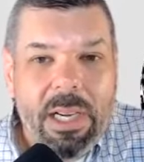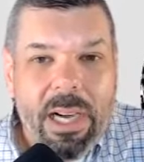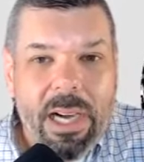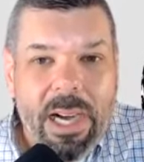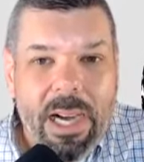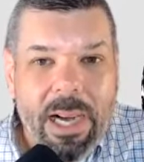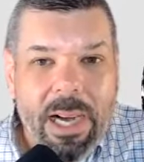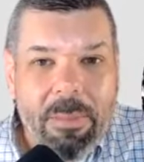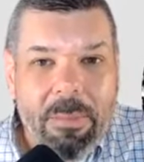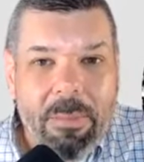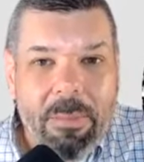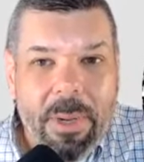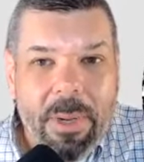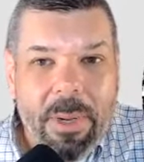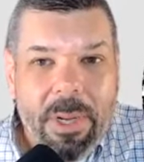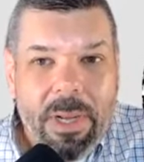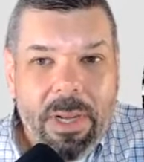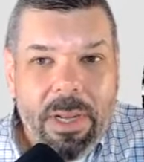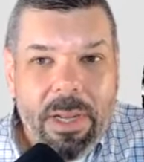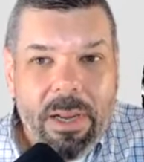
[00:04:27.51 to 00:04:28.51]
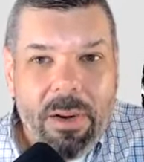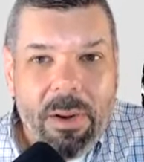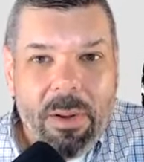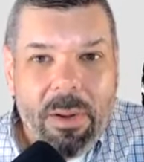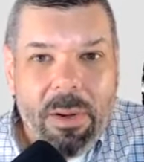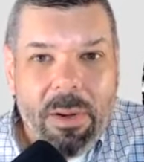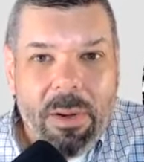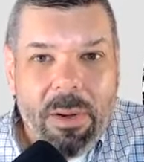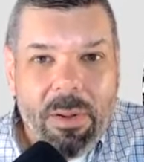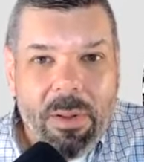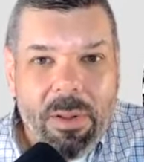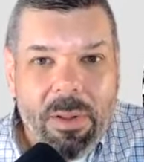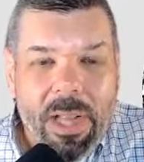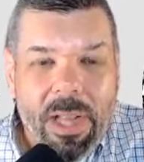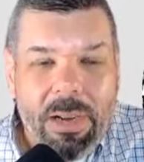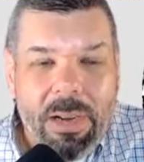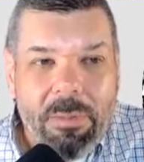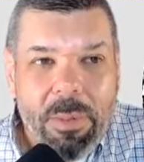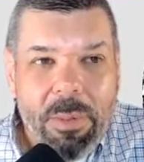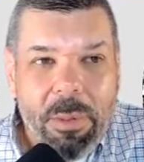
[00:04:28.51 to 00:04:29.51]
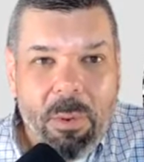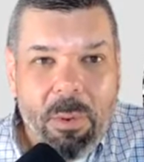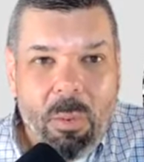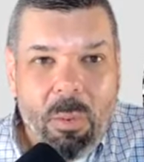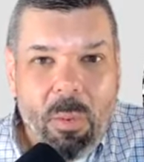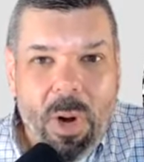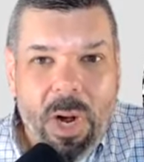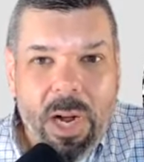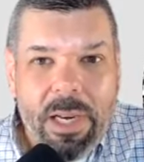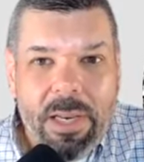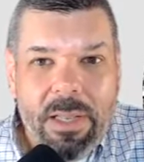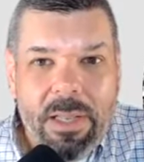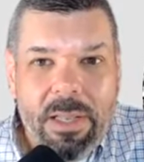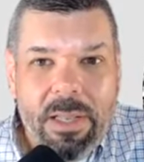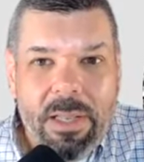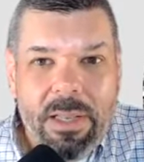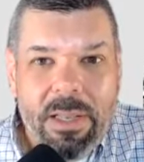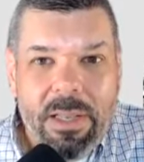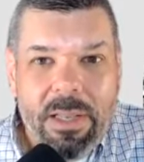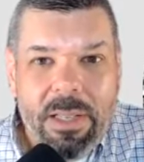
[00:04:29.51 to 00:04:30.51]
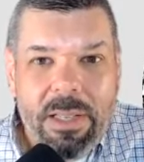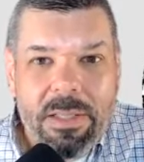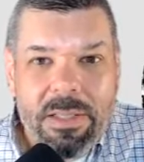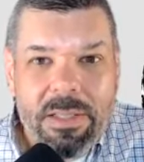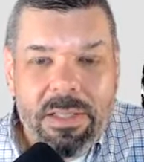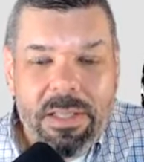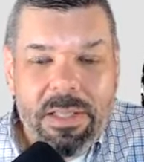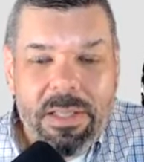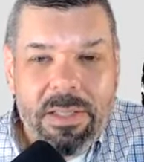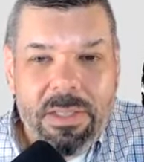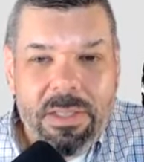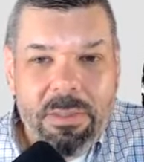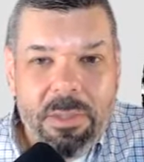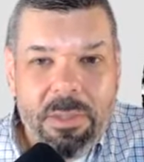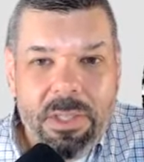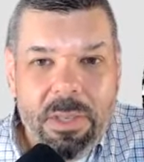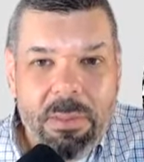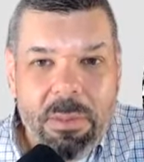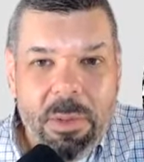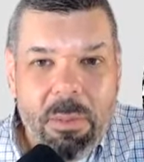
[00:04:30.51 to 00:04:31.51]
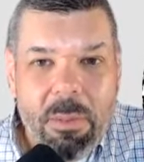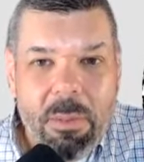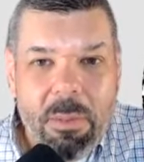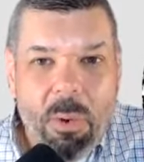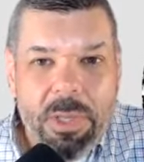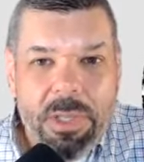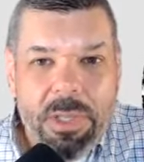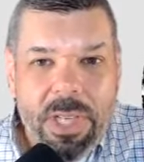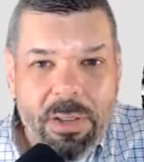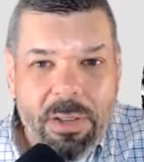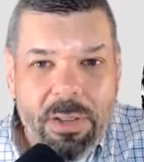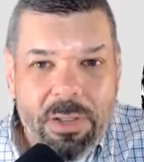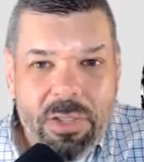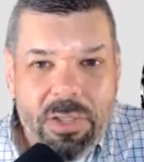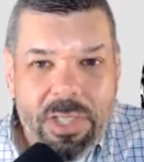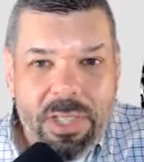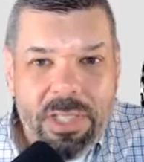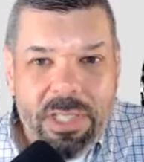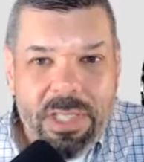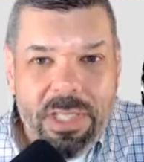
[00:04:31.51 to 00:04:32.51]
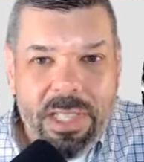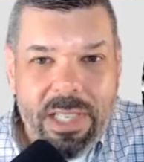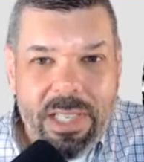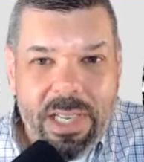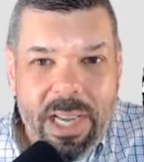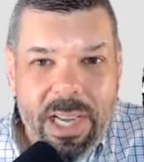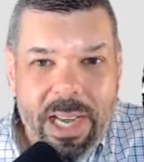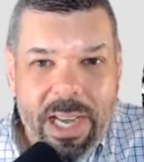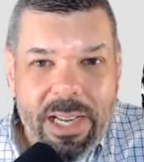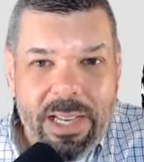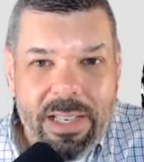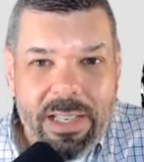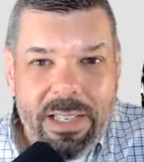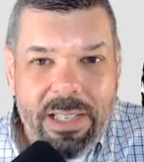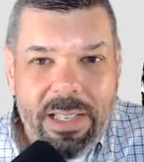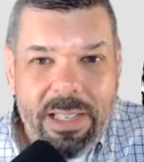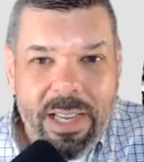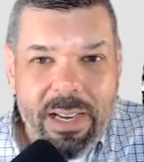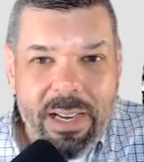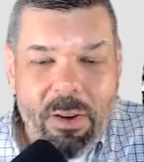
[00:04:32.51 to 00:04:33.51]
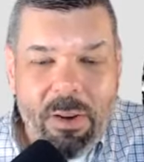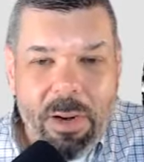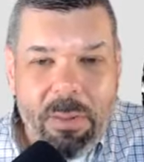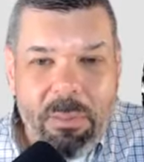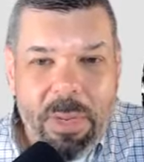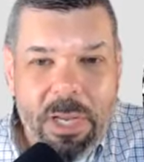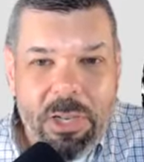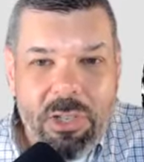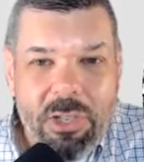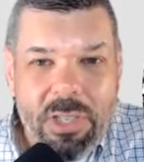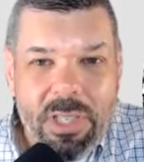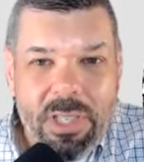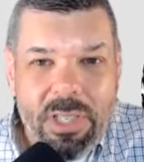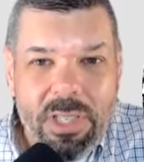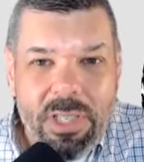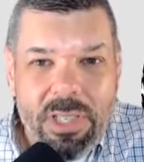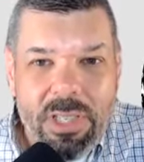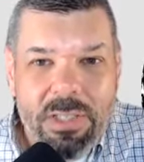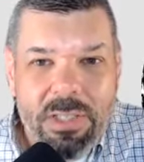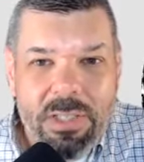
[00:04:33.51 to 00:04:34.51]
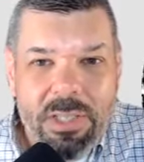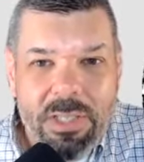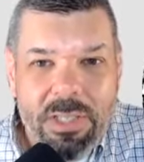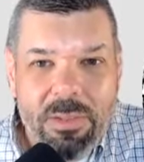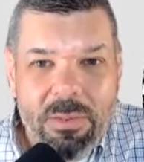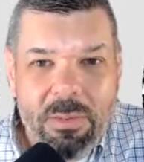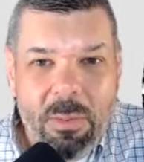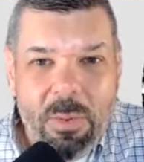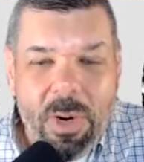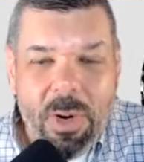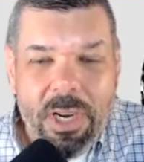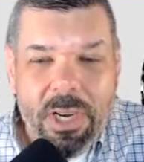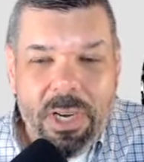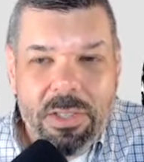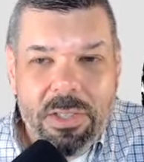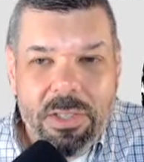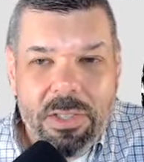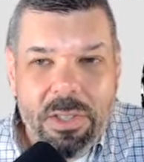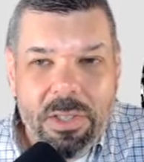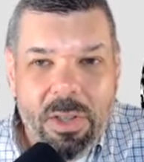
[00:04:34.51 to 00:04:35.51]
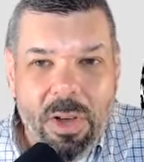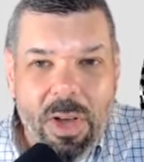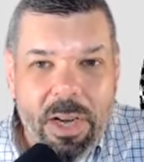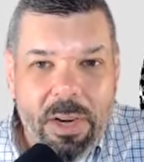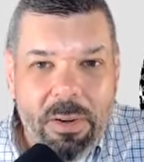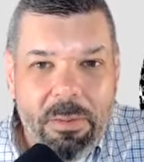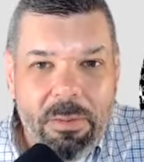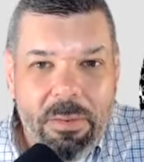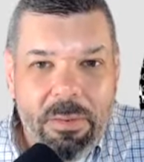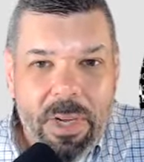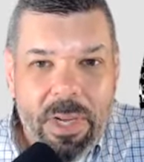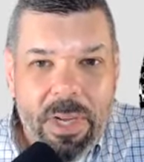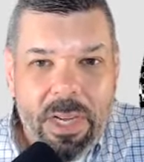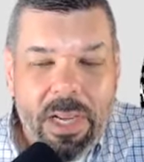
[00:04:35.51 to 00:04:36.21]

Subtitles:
Um, a lot of people want these systems to be more intelligent, and automation is what is thought of.